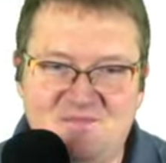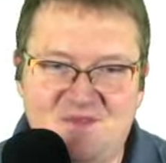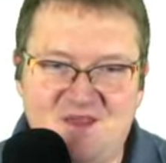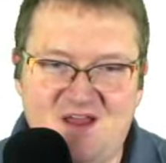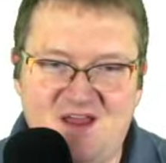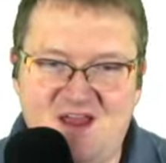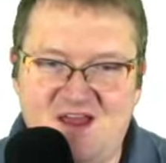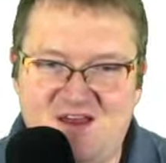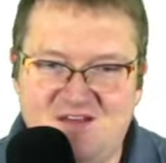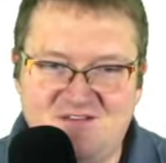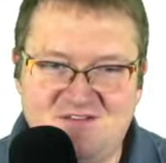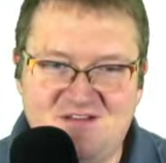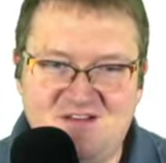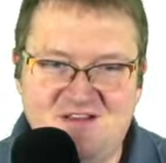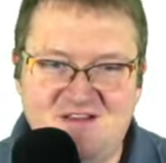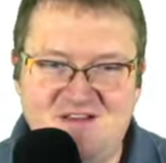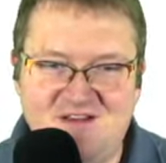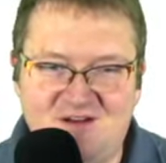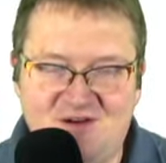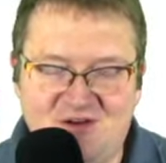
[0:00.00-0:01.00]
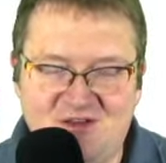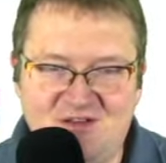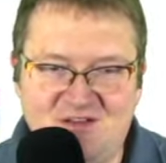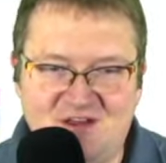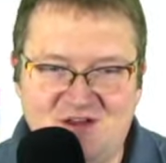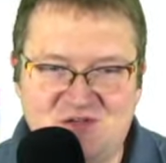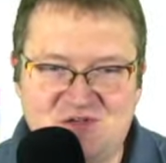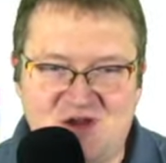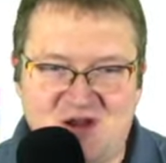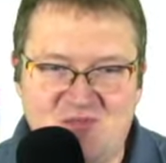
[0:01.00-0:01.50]
I asked, I
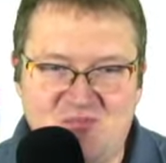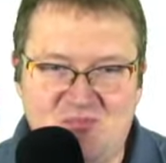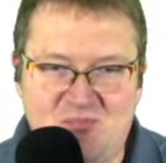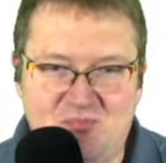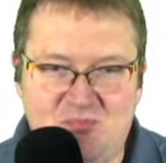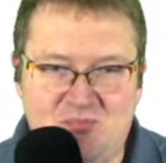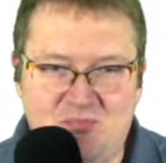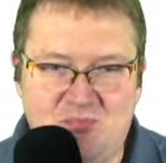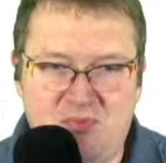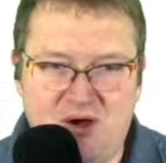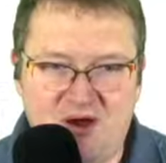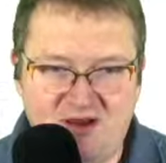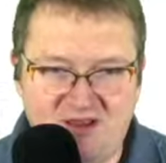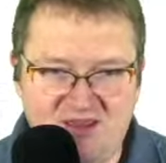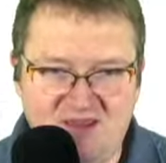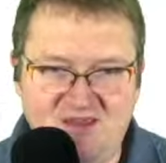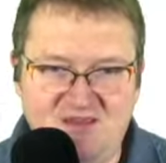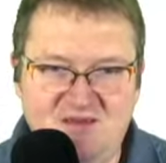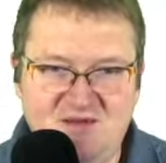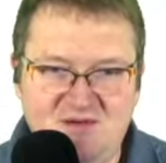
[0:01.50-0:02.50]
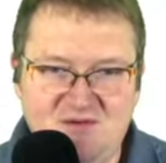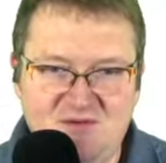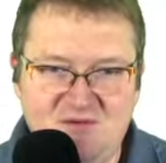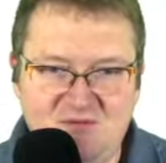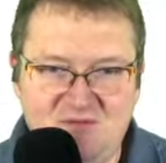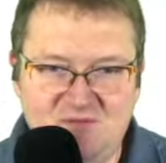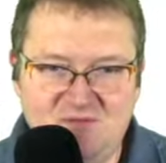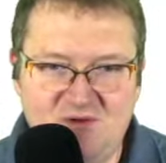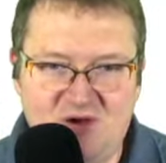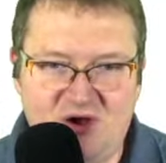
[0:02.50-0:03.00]
tried buddy,
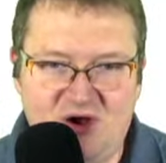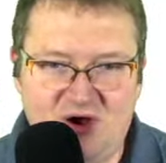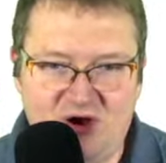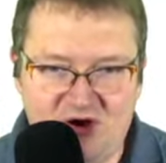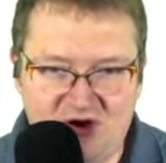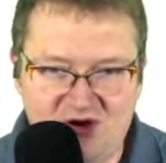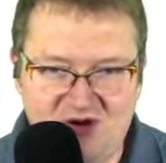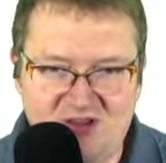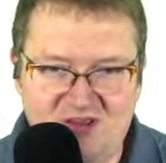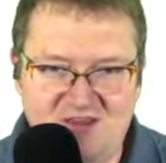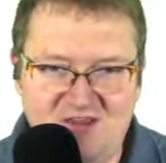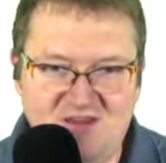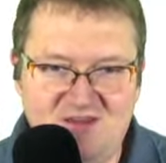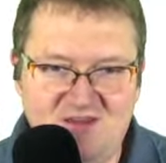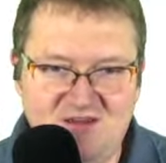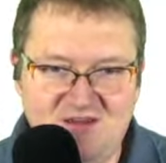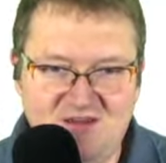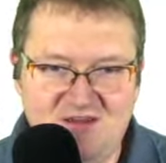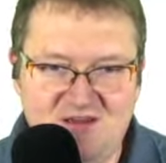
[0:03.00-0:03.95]
hearty,